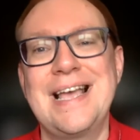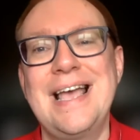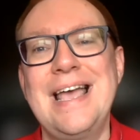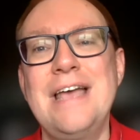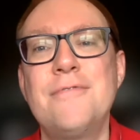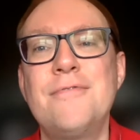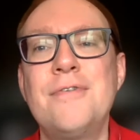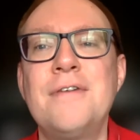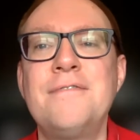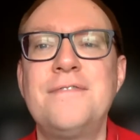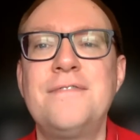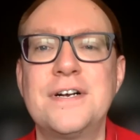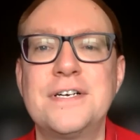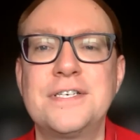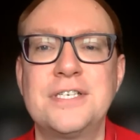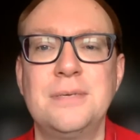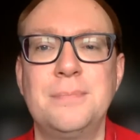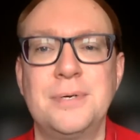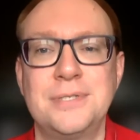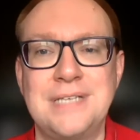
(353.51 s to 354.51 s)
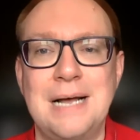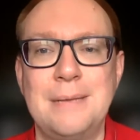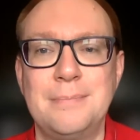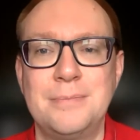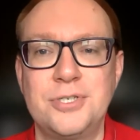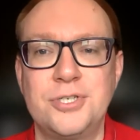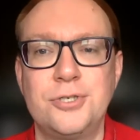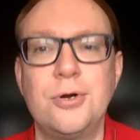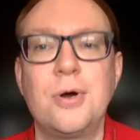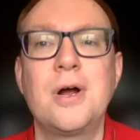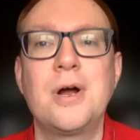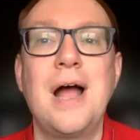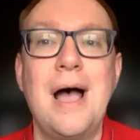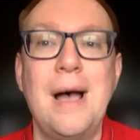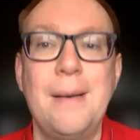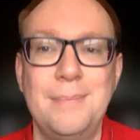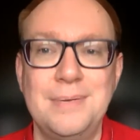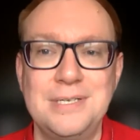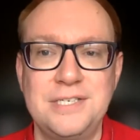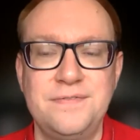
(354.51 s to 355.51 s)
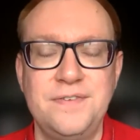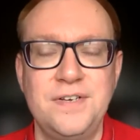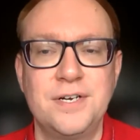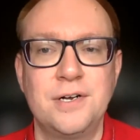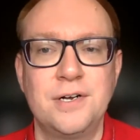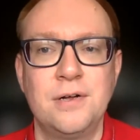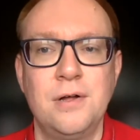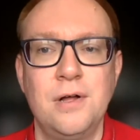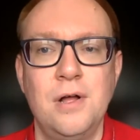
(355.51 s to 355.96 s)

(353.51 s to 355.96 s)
irreversible damage to our atmosphere,